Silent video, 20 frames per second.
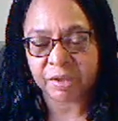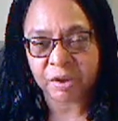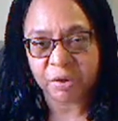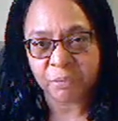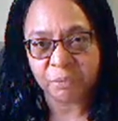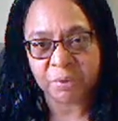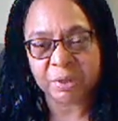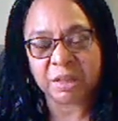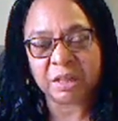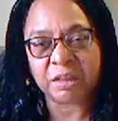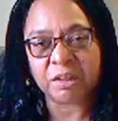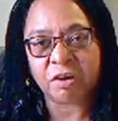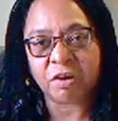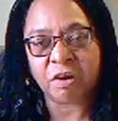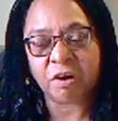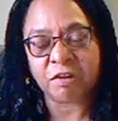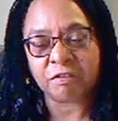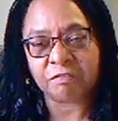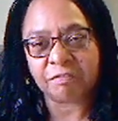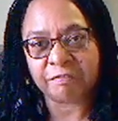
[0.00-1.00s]
Within the
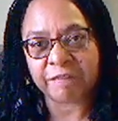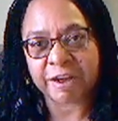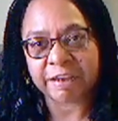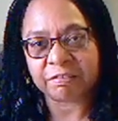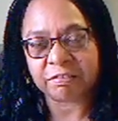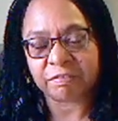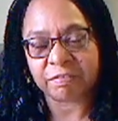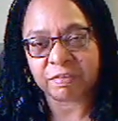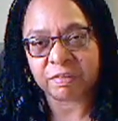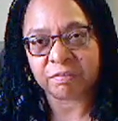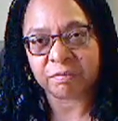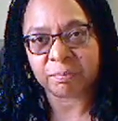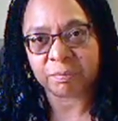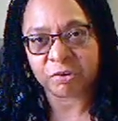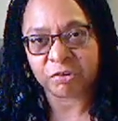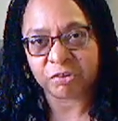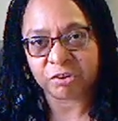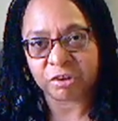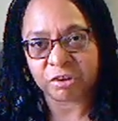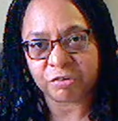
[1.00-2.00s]
confines of this
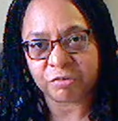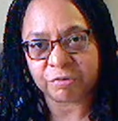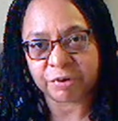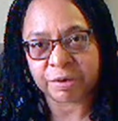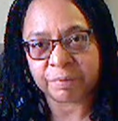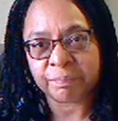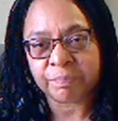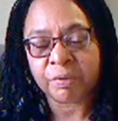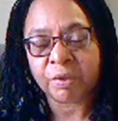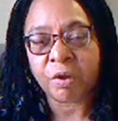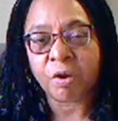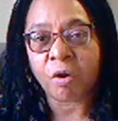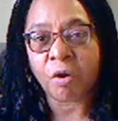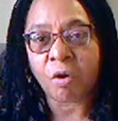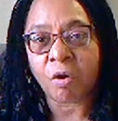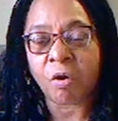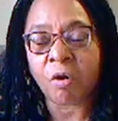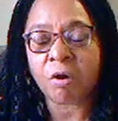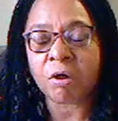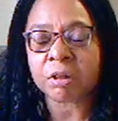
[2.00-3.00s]
machinery,
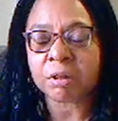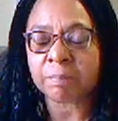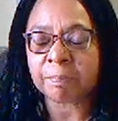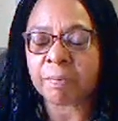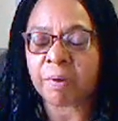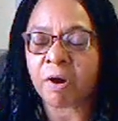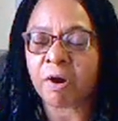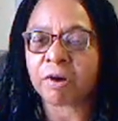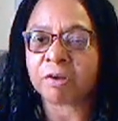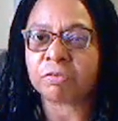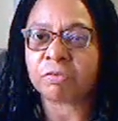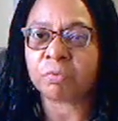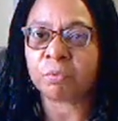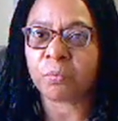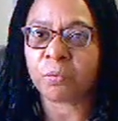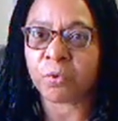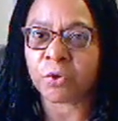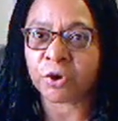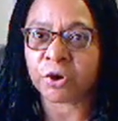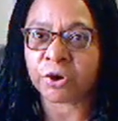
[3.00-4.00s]
all the parts
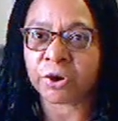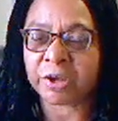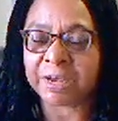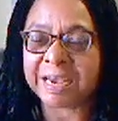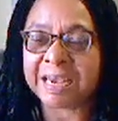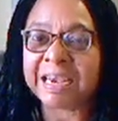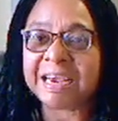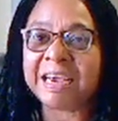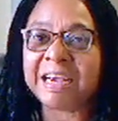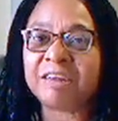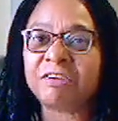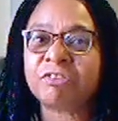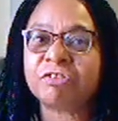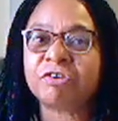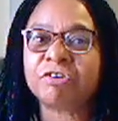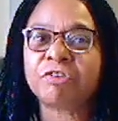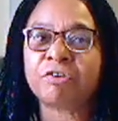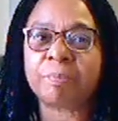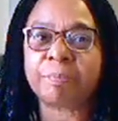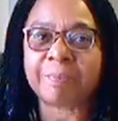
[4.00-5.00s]
work
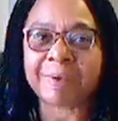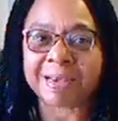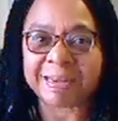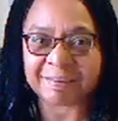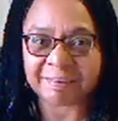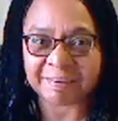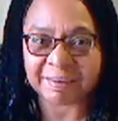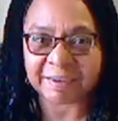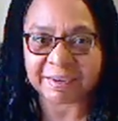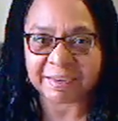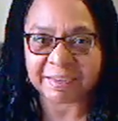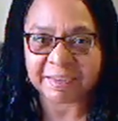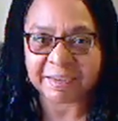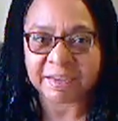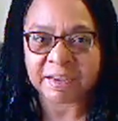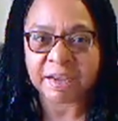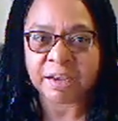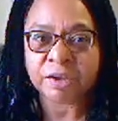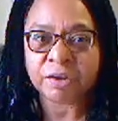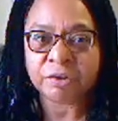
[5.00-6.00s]
interdependently
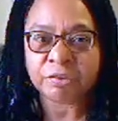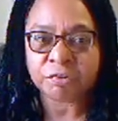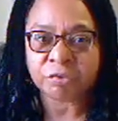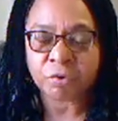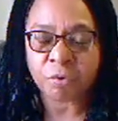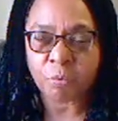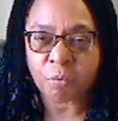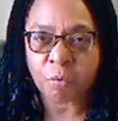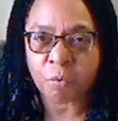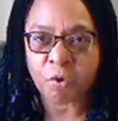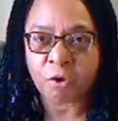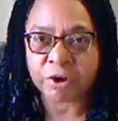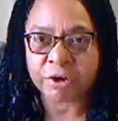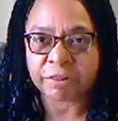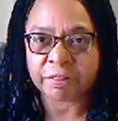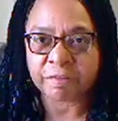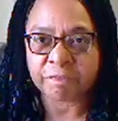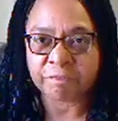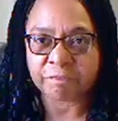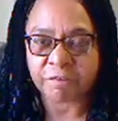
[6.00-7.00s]

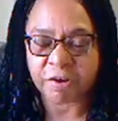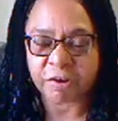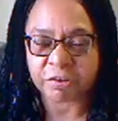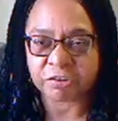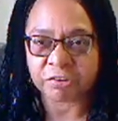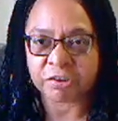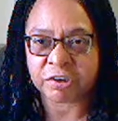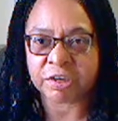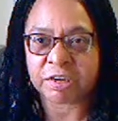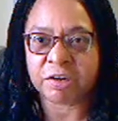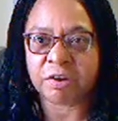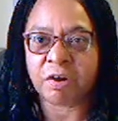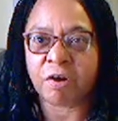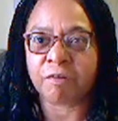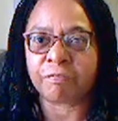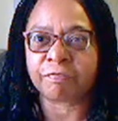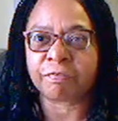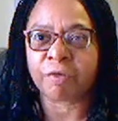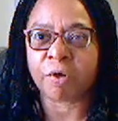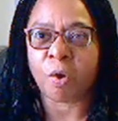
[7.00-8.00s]
toward the functioning
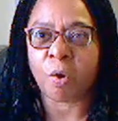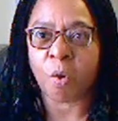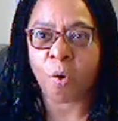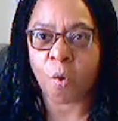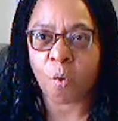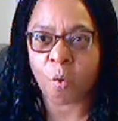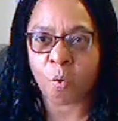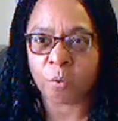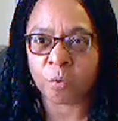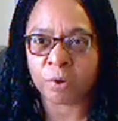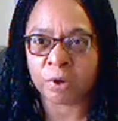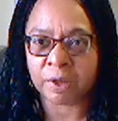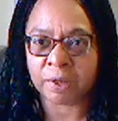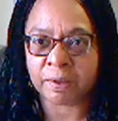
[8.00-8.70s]
of the whole.